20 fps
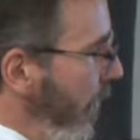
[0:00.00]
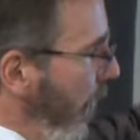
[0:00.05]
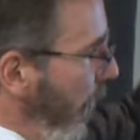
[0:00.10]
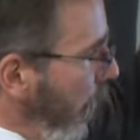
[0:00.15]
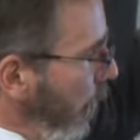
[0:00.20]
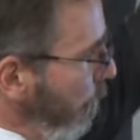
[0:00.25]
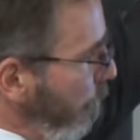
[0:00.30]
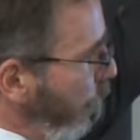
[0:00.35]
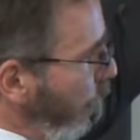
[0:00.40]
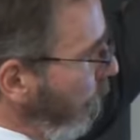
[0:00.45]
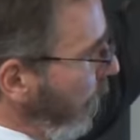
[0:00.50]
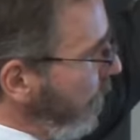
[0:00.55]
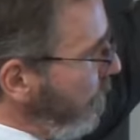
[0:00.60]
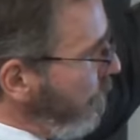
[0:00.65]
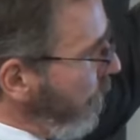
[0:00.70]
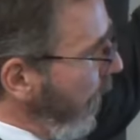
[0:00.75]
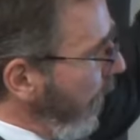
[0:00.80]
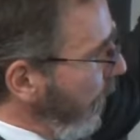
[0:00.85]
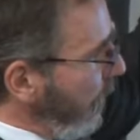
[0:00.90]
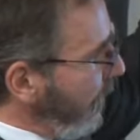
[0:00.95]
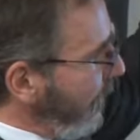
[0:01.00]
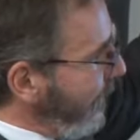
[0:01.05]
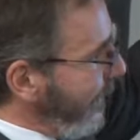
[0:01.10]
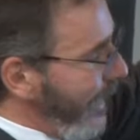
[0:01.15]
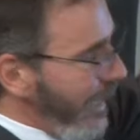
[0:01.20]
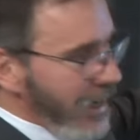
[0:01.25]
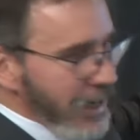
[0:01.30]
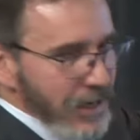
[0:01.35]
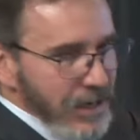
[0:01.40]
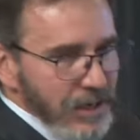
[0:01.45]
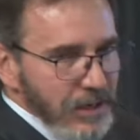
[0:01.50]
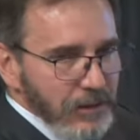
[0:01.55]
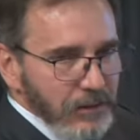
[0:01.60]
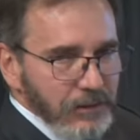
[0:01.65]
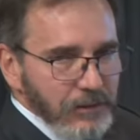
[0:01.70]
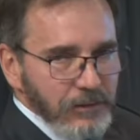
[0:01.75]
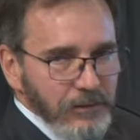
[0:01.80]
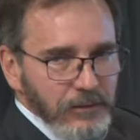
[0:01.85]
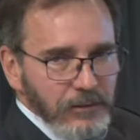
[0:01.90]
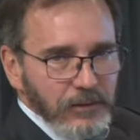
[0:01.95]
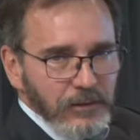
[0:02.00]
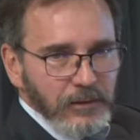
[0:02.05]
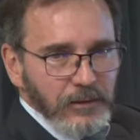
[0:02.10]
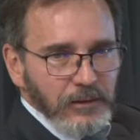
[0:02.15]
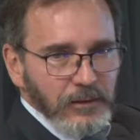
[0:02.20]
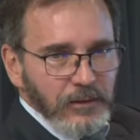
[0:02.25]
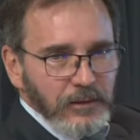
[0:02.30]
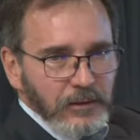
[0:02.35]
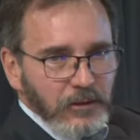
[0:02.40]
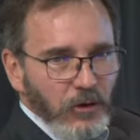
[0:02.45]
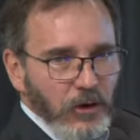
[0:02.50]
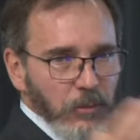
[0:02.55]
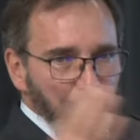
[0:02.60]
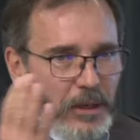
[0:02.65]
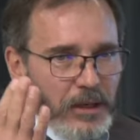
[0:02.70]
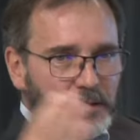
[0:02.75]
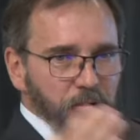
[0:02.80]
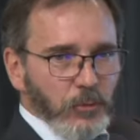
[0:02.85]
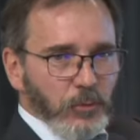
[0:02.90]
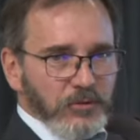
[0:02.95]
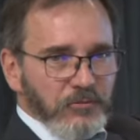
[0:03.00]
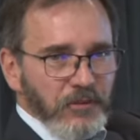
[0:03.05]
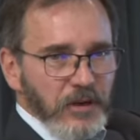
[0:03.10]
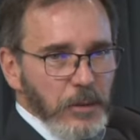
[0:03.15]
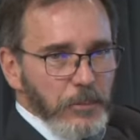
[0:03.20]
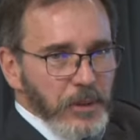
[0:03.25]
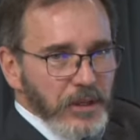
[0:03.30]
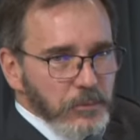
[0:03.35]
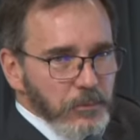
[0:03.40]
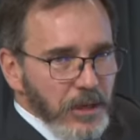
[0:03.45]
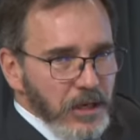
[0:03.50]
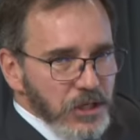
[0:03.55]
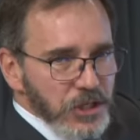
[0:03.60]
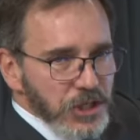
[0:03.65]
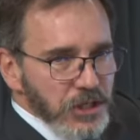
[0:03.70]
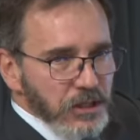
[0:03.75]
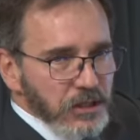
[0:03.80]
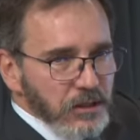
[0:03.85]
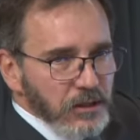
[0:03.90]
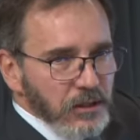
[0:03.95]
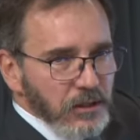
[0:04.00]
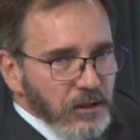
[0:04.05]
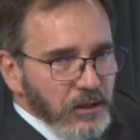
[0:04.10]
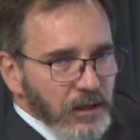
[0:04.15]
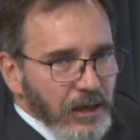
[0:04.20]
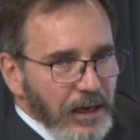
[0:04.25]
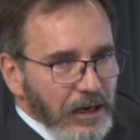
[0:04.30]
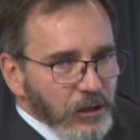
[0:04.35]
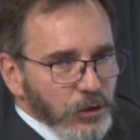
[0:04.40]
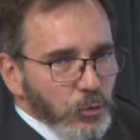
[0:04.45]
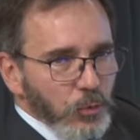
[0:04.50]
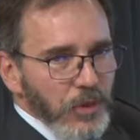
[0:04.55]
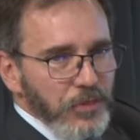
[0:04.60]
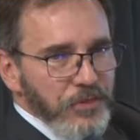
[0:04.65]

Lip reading: helpful in trying to tie in, going back to what Felipe had mentioned, how do we